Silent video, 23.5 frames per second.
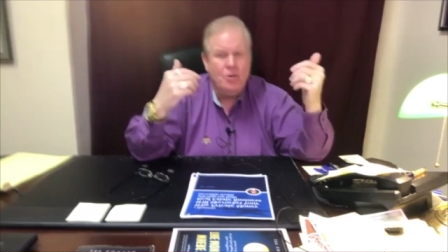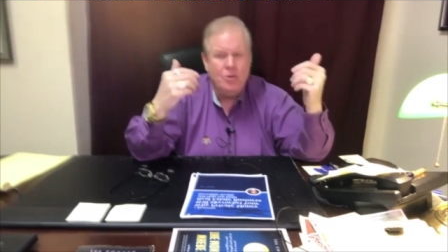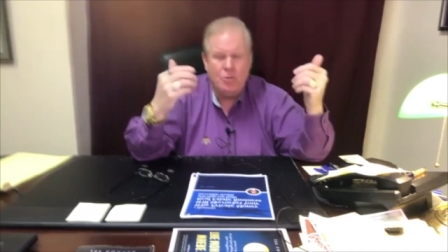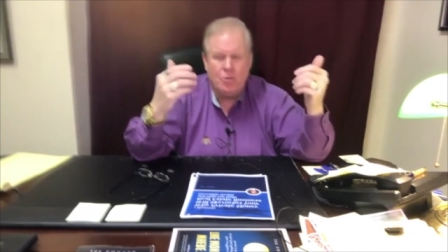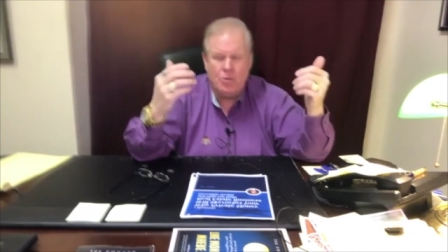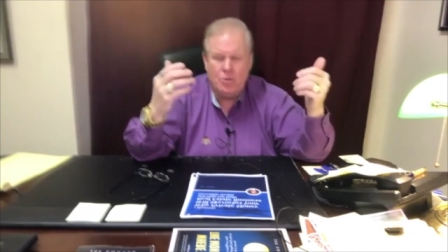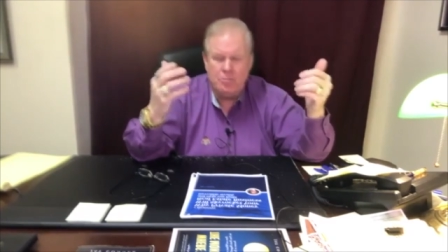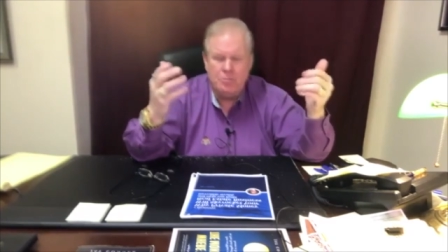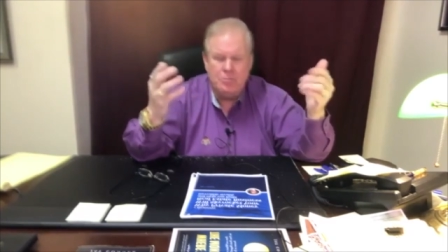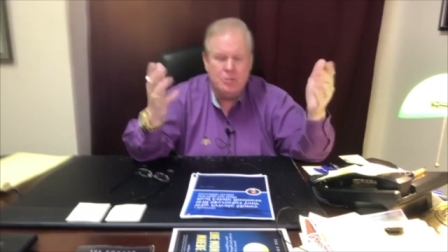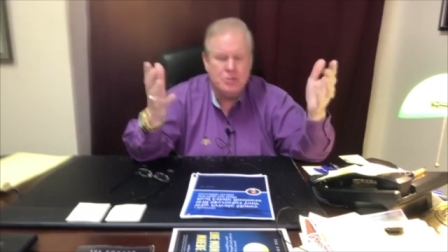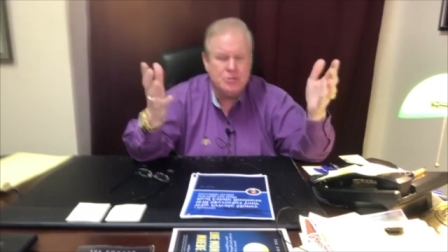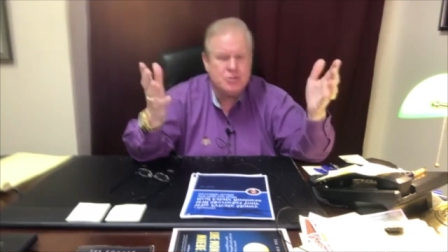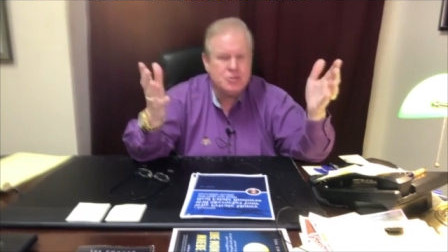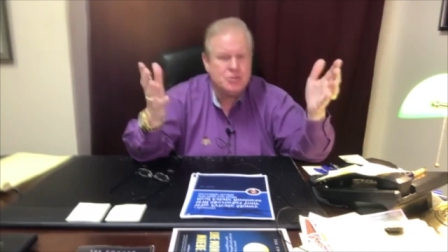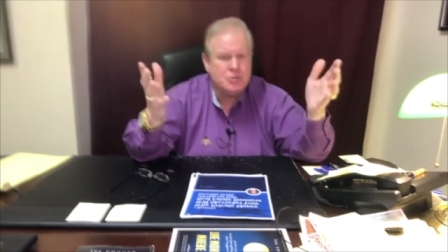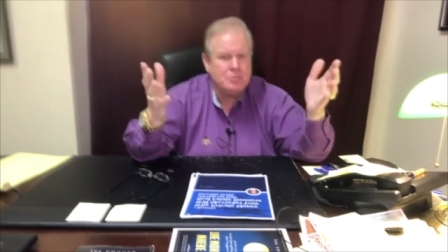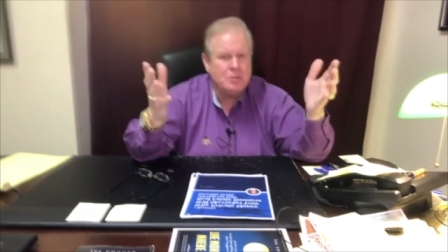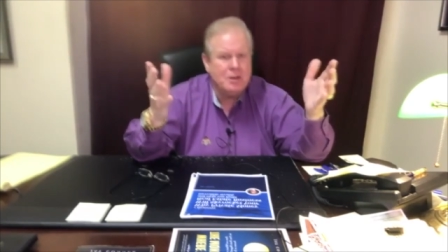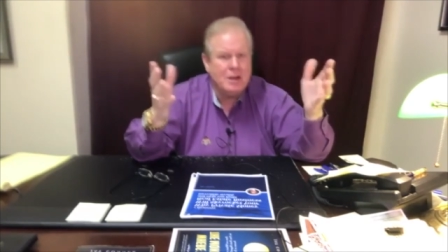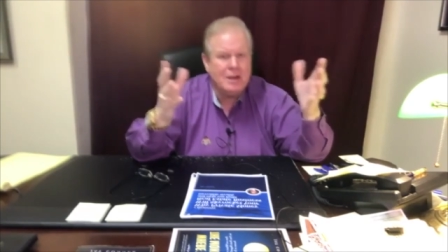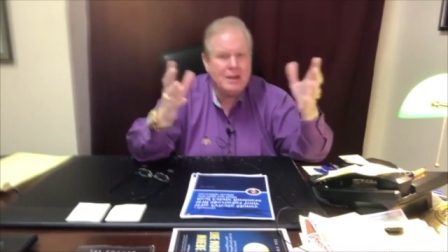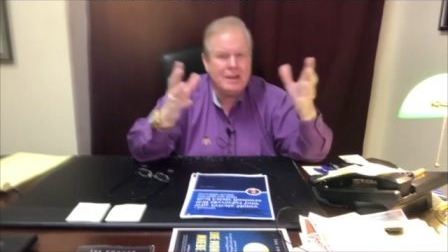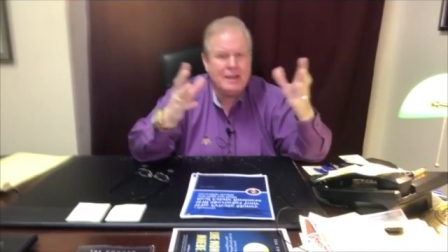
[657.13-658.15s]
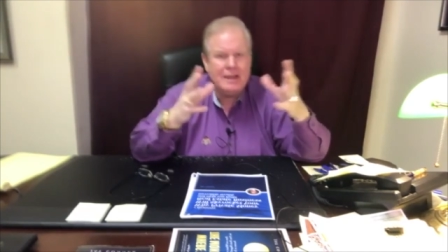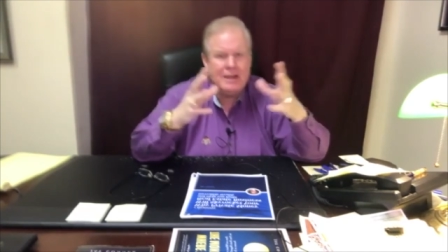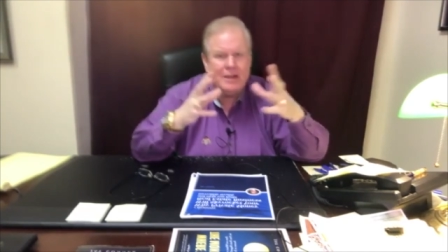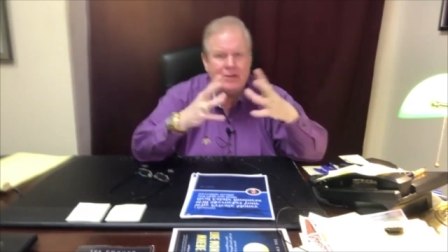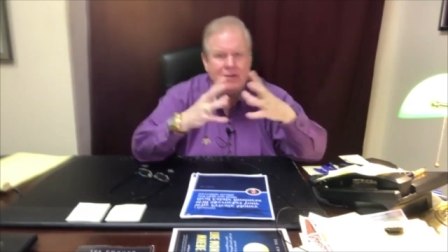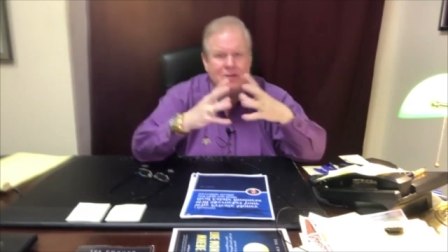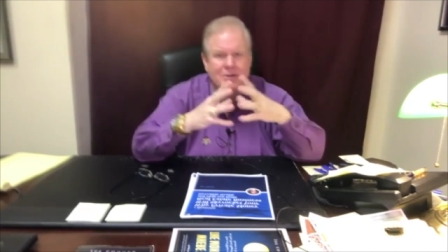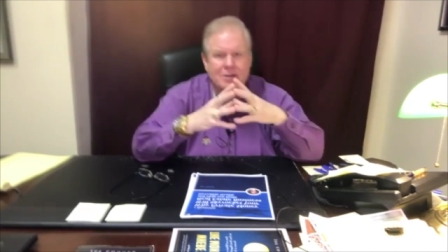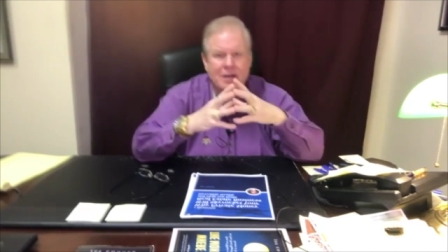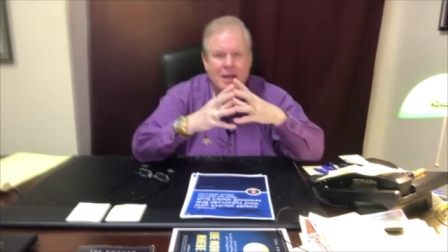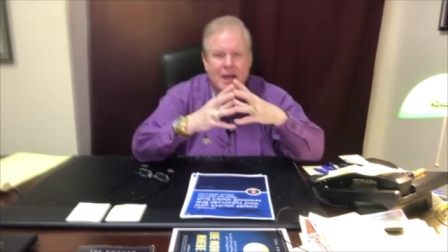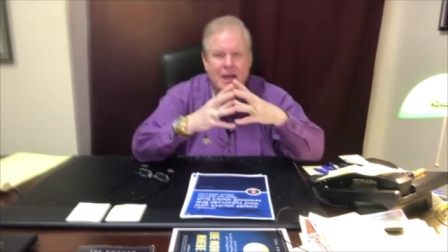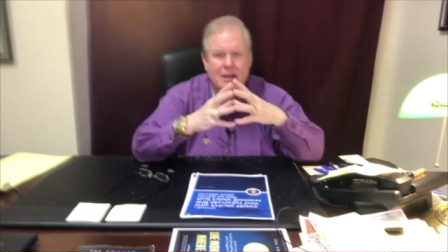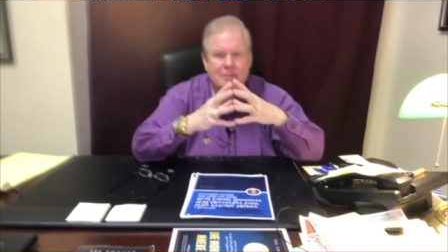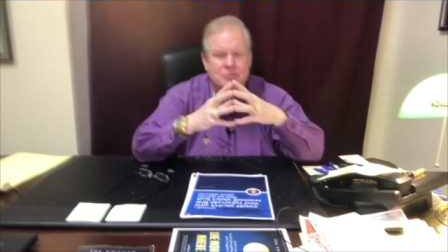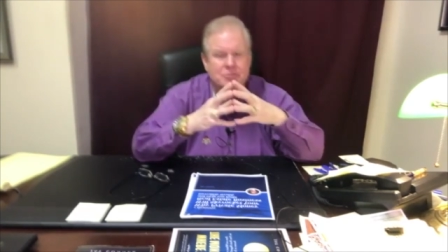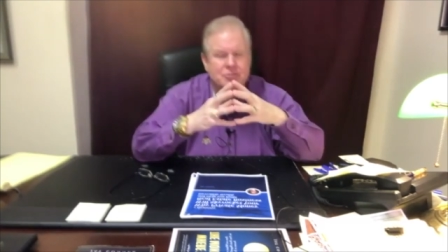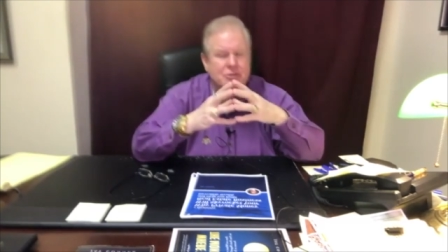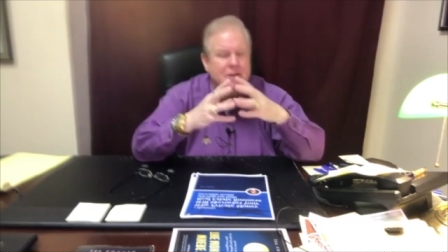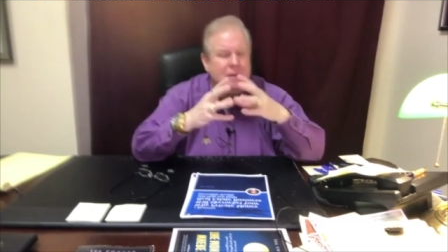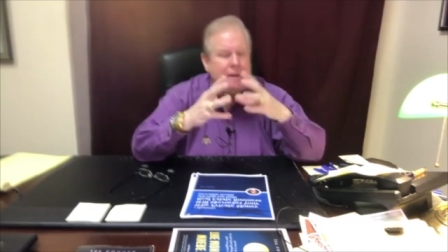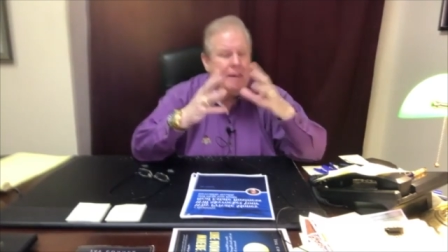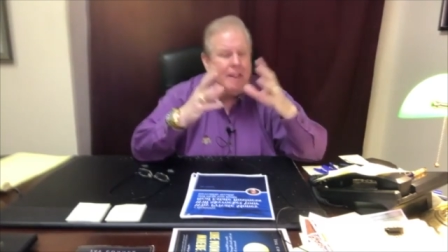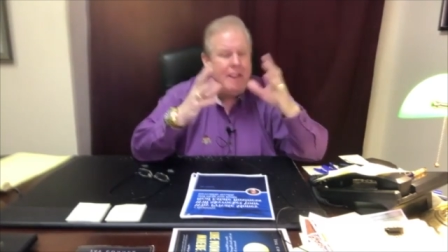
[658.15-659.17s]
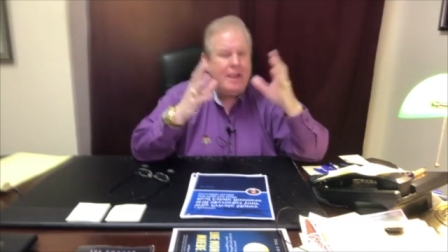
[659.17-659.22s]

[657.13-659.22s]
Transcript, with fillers: or butcher block countertops.